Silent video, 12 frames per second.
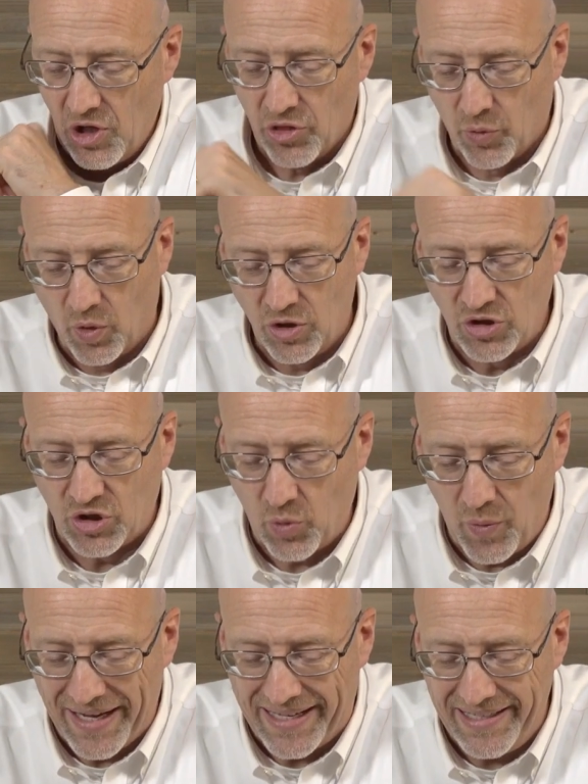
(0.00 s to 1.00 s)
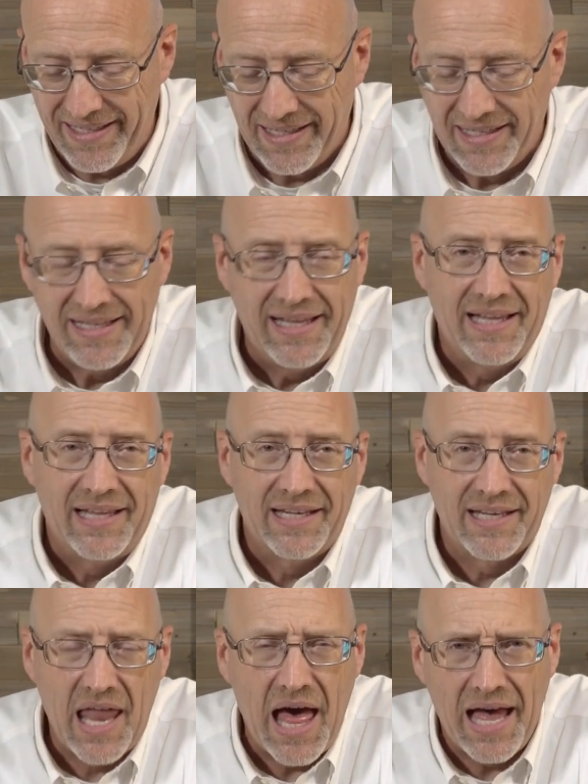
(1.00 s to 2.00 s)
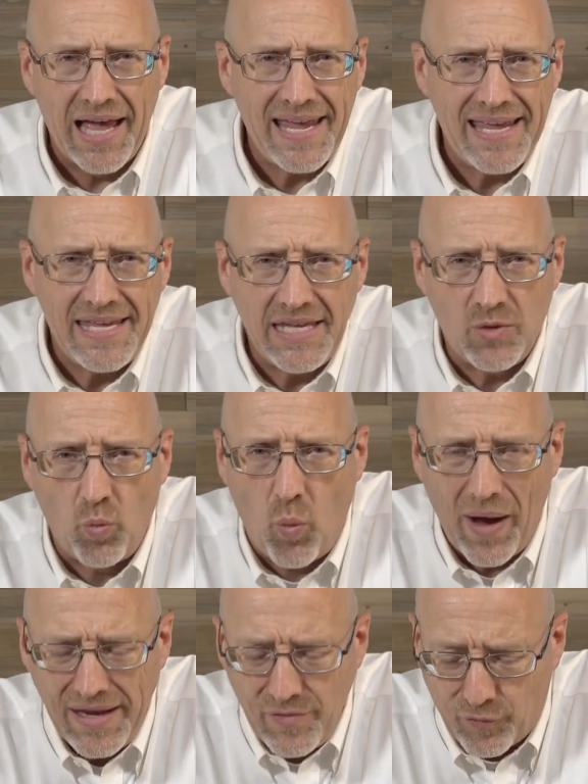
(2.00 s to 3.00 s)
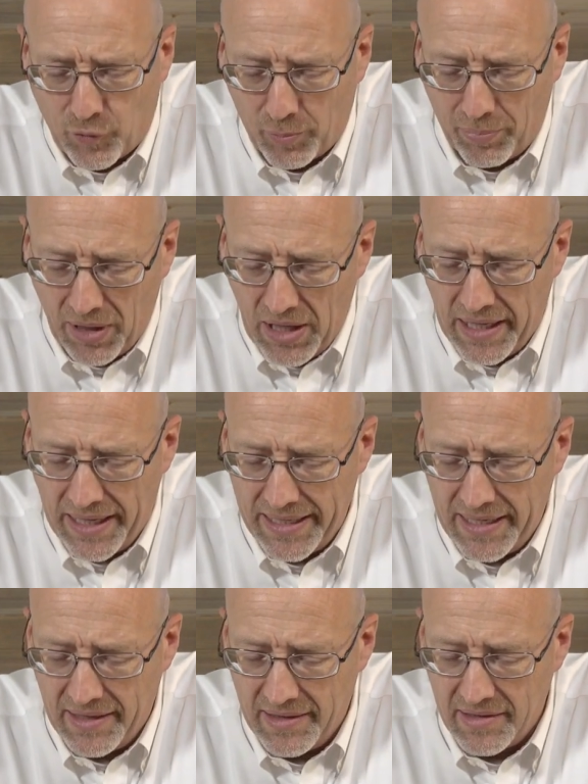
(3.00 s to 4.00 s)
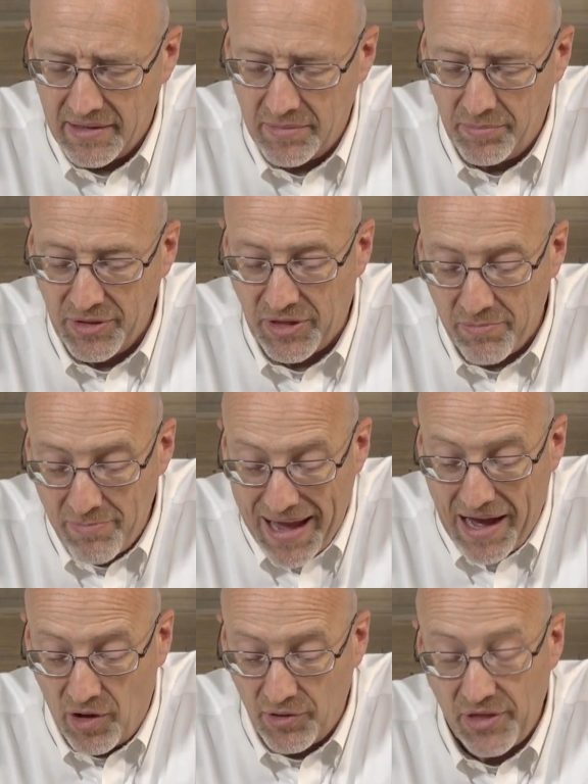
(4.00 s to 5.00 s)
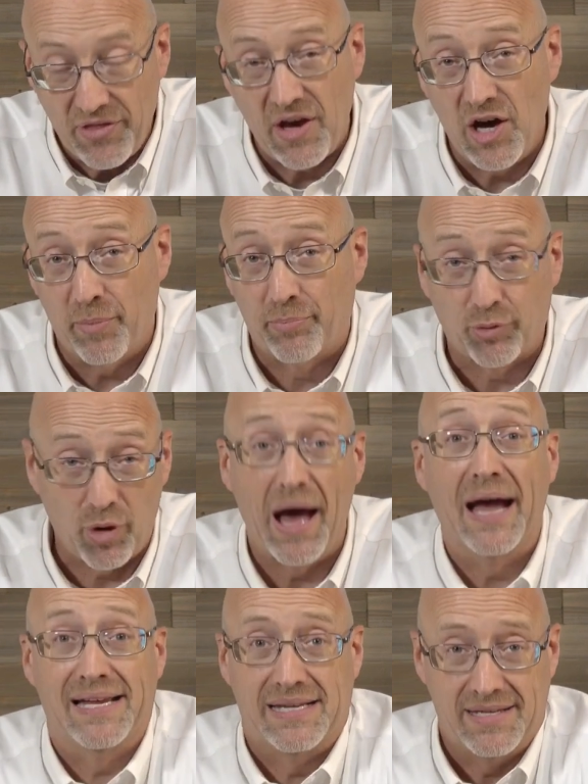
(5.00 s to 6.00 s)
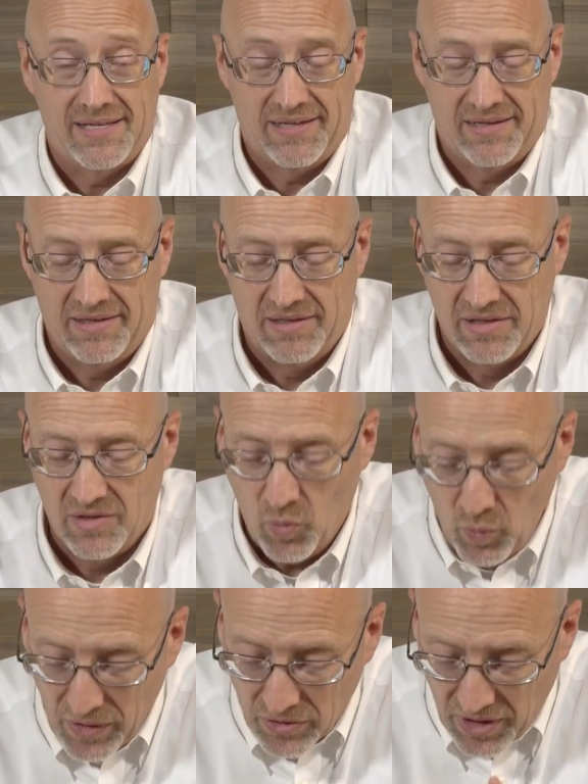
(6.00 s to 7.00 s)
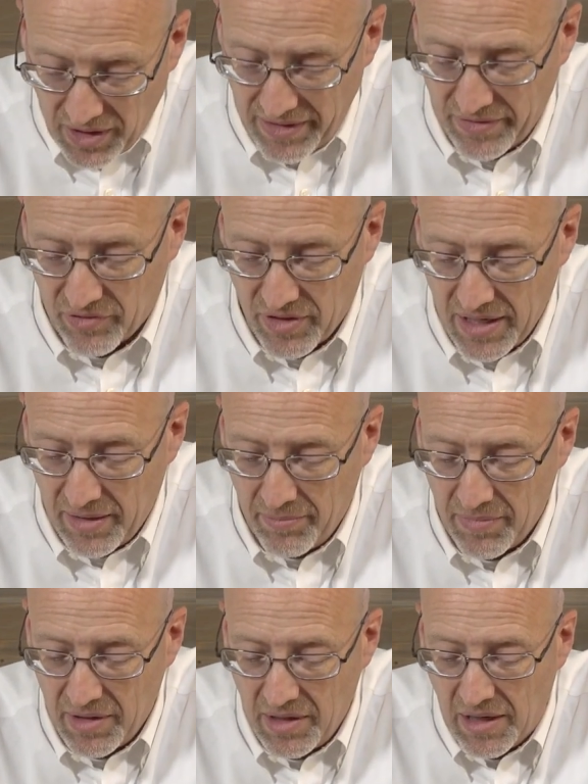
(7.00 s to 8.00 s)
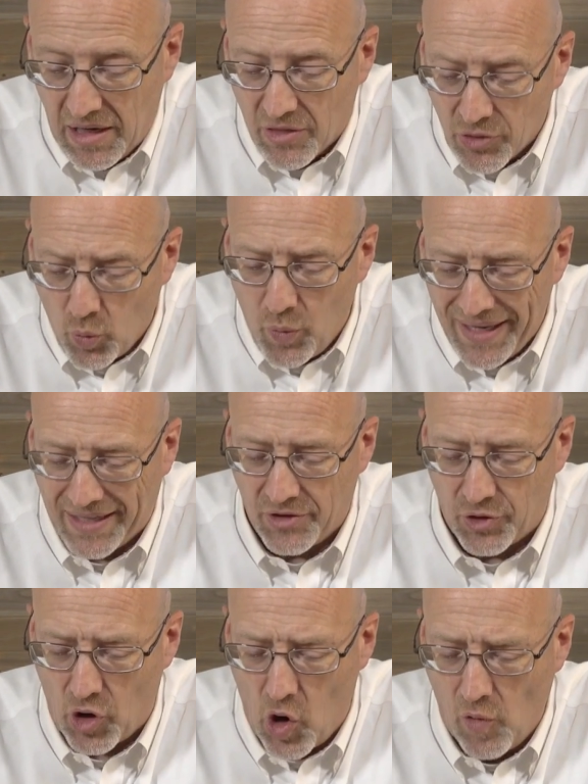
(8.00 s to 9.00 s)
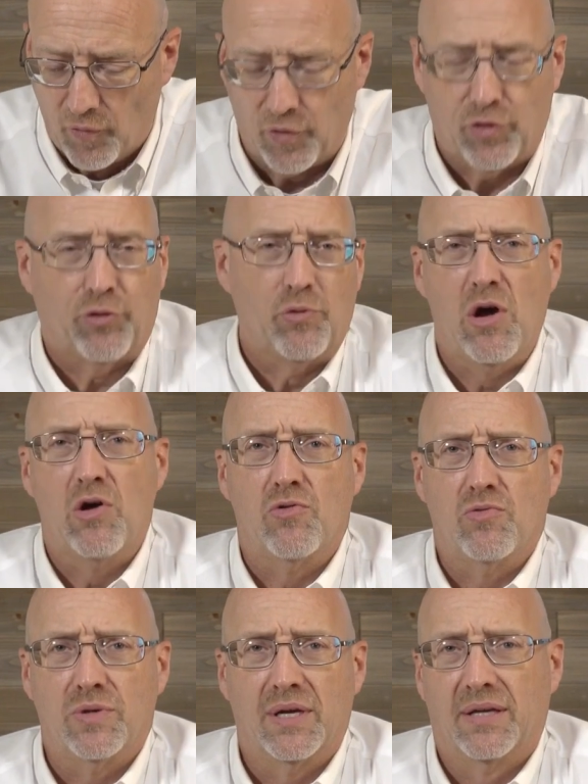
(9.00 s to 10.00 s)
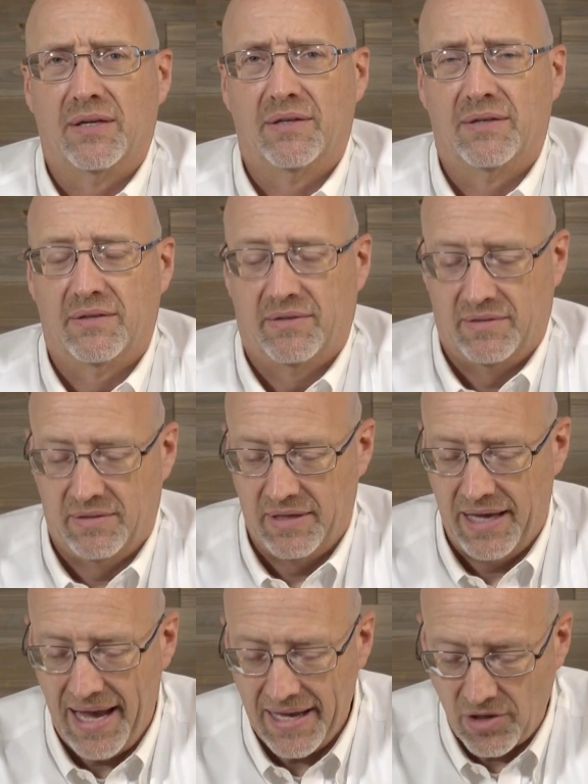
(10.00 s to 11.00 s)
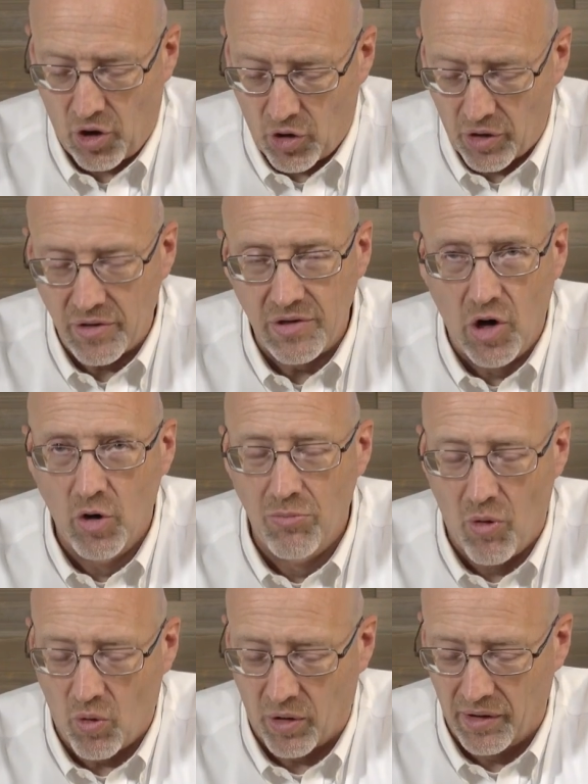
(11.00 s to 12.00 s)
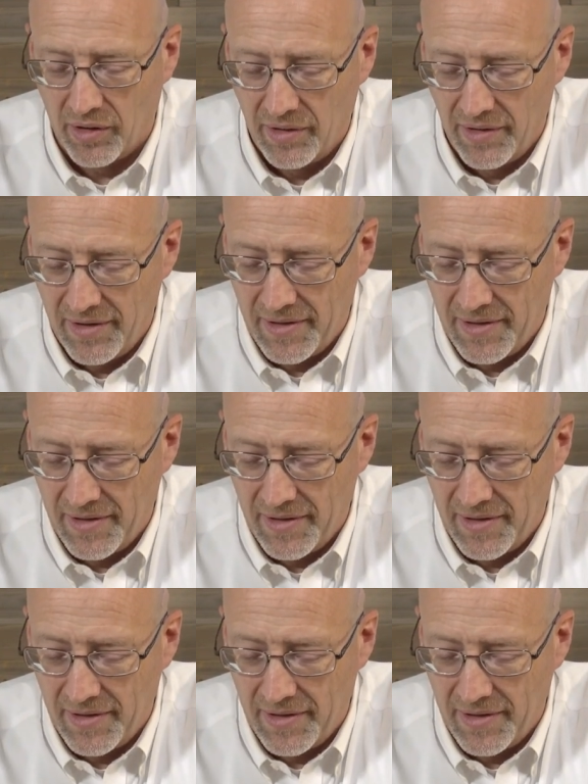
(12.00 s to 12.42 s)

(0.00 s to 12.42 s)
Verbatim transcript: The words of the wicked lie in wait for blood, but the mouth of the upright will deliver them. The wicked are overthrown and are no more,